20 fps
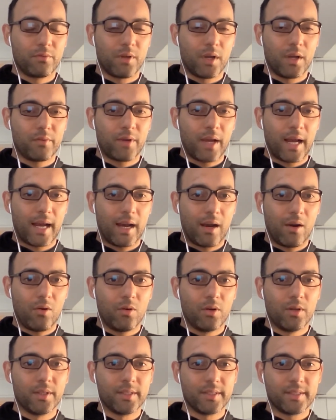of
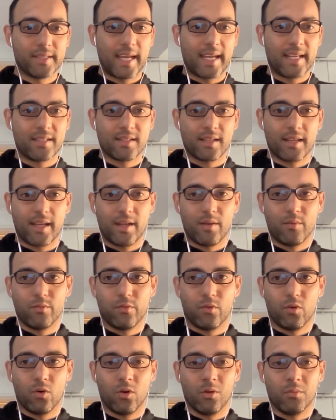how data
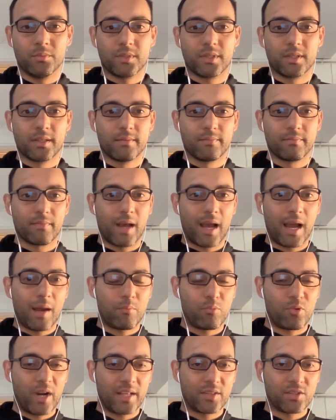informed our
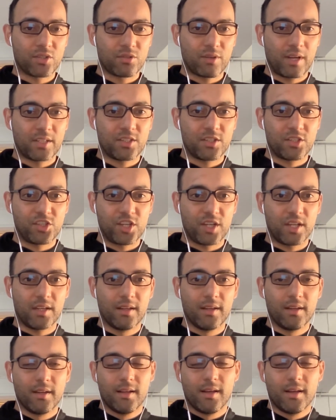brand strategy.